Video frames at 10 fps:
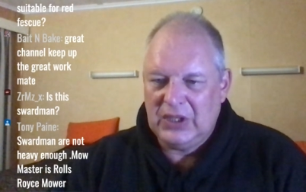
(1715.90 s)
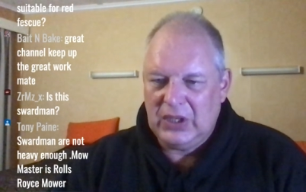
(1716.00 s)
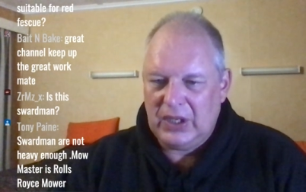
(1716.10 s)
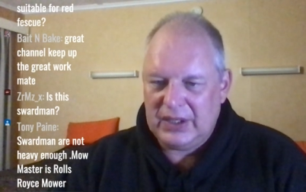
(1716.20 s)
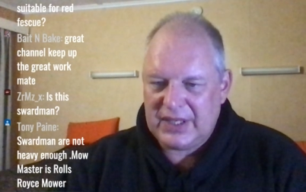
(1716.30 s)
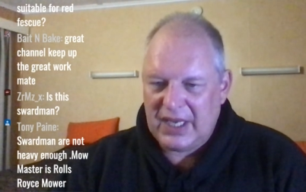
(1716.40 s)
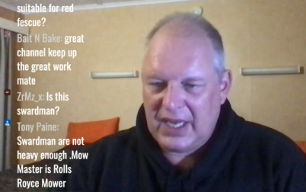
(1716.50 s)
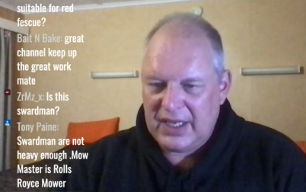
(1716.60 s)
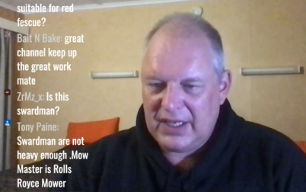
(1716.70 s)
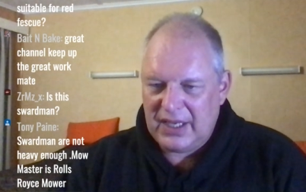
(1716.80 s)

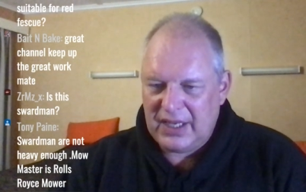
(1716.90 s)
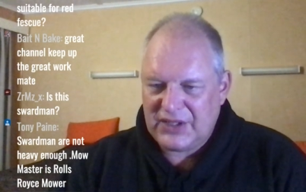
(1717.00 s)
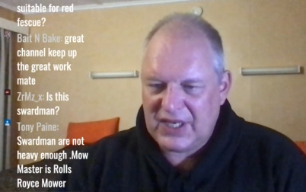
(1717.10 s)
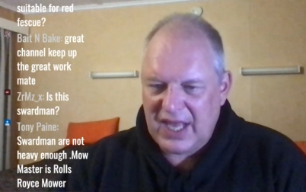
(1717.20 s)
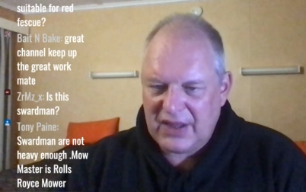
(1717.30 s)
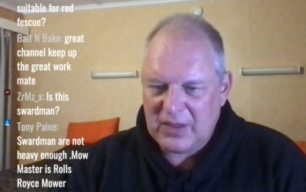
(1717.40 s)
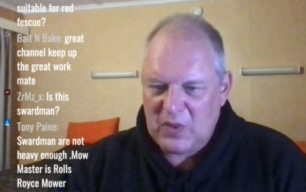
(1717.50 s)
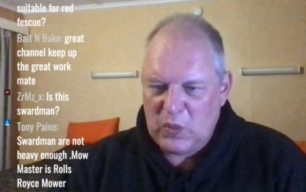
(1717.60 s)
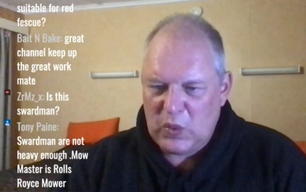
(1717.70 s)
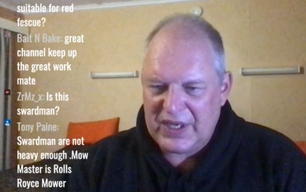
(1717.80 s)
Check out the
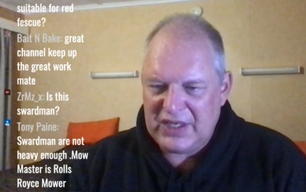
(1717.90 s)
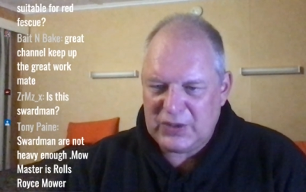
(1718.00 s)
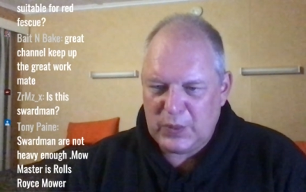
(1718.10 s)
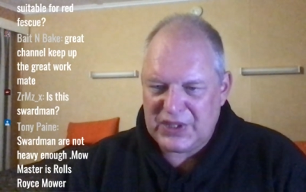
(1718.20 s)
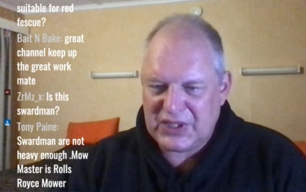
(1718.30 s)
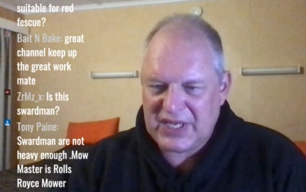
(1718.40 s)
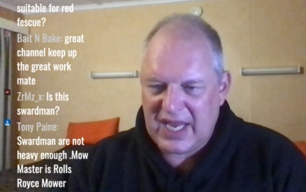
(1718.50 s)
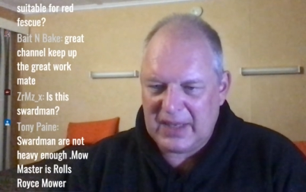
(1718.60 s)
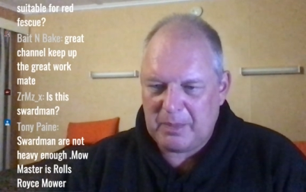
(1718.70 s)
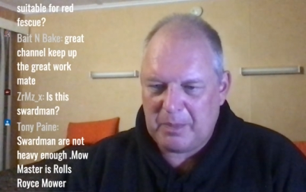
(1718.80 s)
Milwaukee Switch
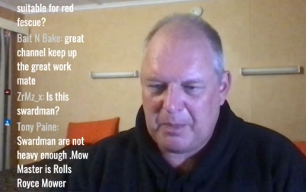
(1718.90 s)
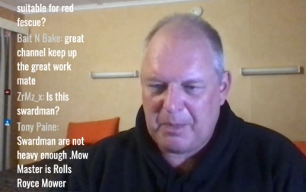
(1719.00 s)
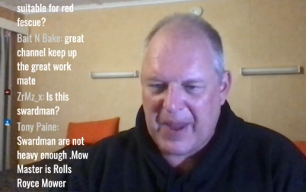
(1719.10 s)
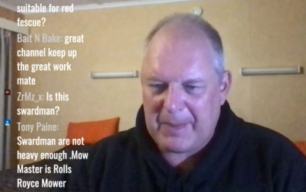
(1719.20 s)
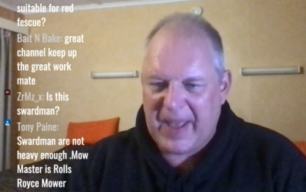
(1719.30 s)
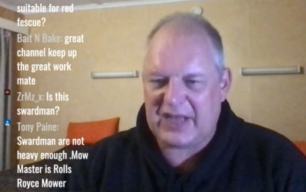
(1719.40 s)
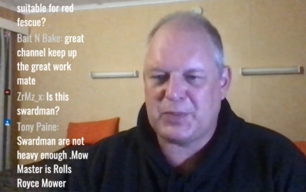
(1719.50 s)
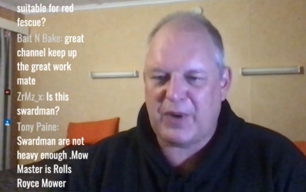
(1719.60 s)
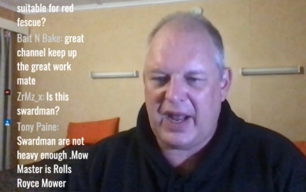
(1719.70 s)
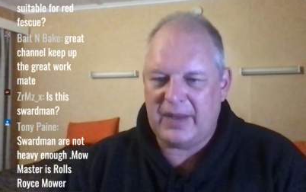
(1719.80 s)
Tank backpack
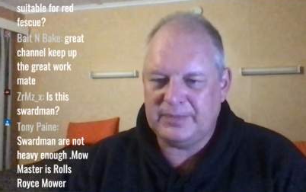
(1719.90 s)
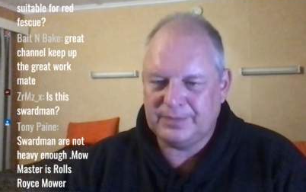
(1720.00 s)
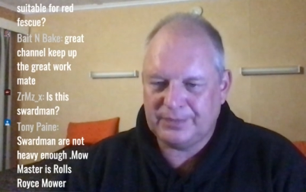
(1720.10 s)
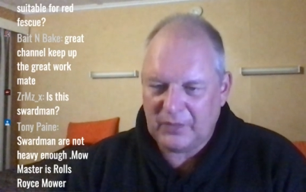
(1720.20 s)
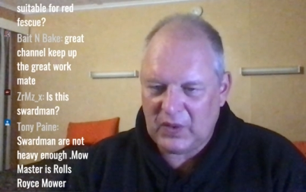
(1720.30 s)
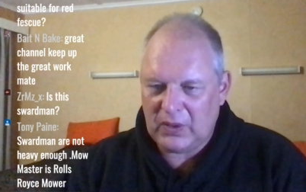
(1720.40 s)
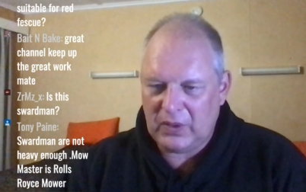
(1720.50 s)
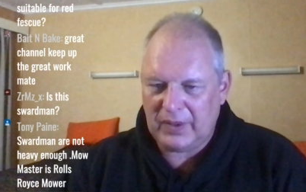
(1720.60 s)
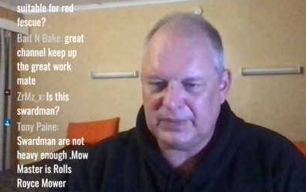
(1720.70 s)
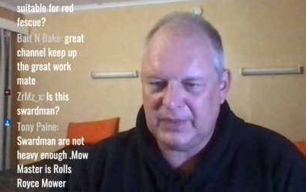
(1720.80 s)
sprayer.
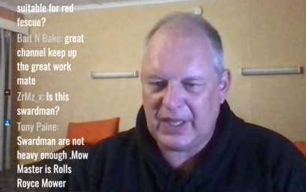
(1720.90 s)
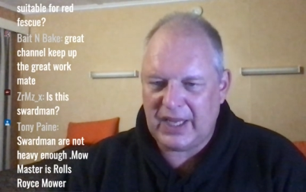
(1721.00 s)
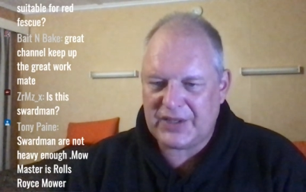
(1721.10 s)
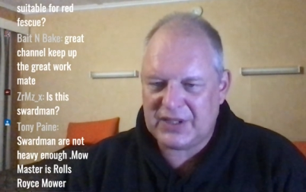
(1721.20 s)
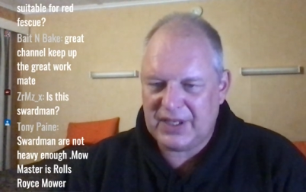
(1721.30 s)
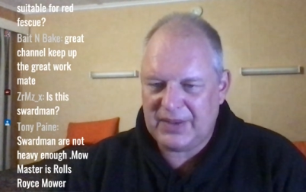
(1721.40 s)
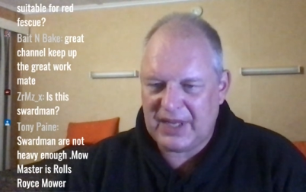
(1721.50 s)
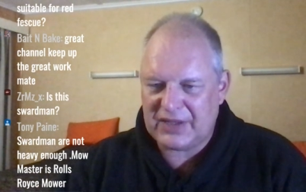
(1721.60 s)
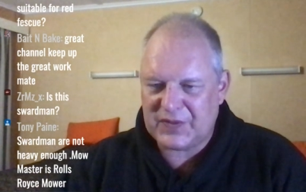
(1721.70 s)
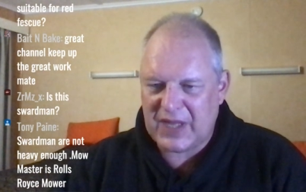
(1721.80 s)
Well, Ashley,
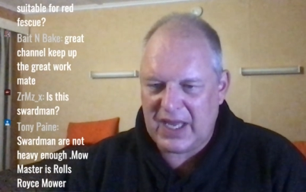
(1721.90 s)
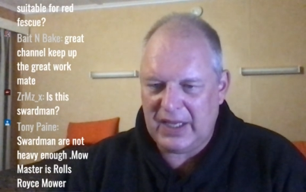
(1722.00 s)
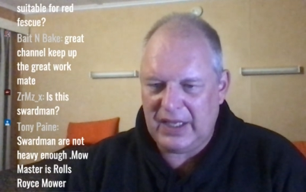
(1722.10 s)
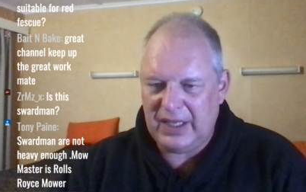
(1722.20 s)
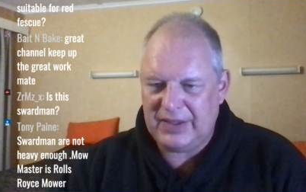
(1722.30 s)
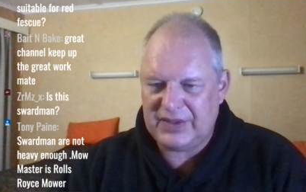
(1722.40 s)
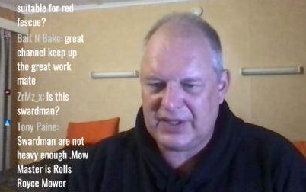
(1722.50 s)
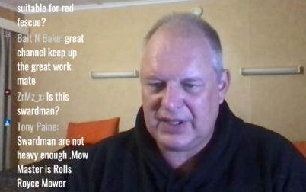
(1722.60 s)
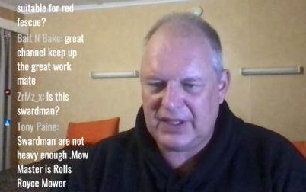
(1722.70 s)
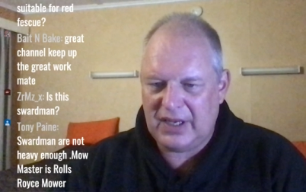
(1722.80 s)
thanks for that, and
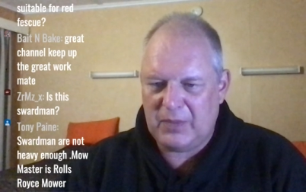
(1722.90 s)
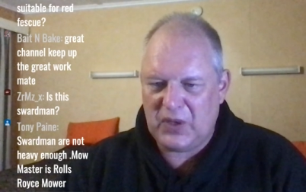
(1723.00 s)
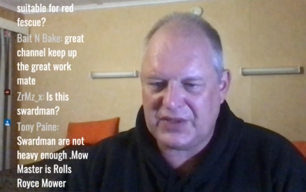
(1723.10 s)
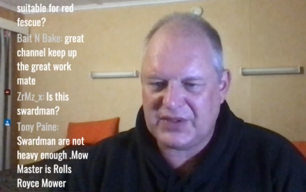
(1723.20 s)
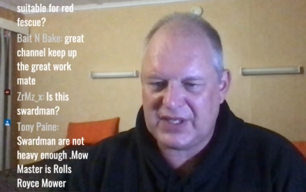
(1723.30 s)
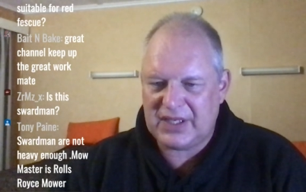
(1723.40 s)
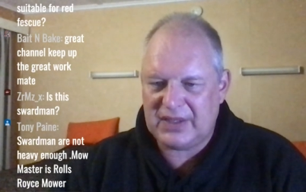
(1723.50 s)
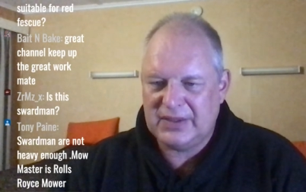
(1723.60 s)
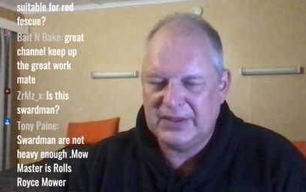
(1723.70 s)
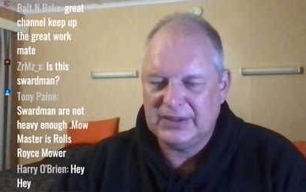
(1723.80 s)
I might
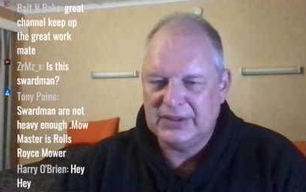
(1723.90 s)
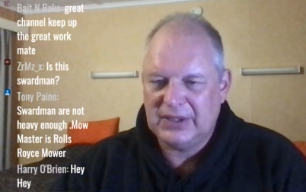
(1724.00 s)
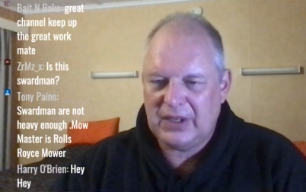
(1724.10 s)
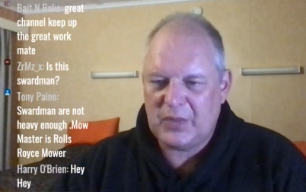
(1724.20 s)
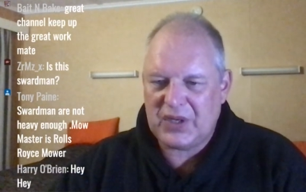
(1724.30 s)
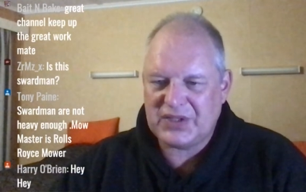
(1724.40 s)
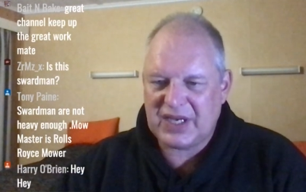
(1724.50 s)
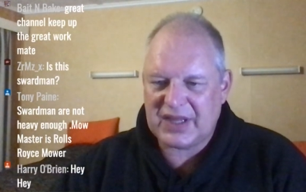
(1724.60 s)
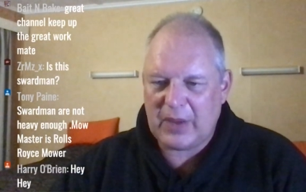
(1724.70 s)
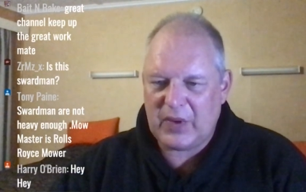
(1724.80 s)

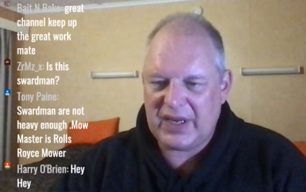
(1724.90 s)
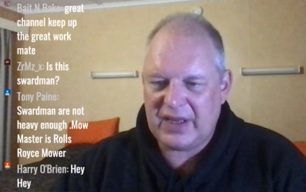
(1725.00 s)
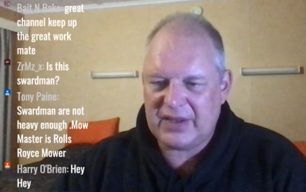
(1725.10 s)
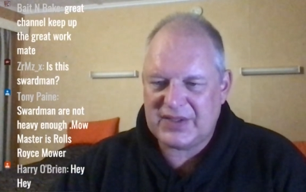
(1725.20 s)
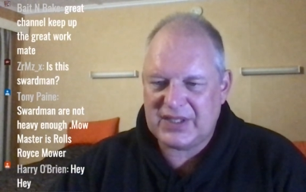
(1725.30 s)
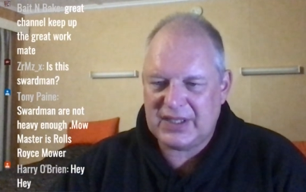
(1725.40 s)
check that one out.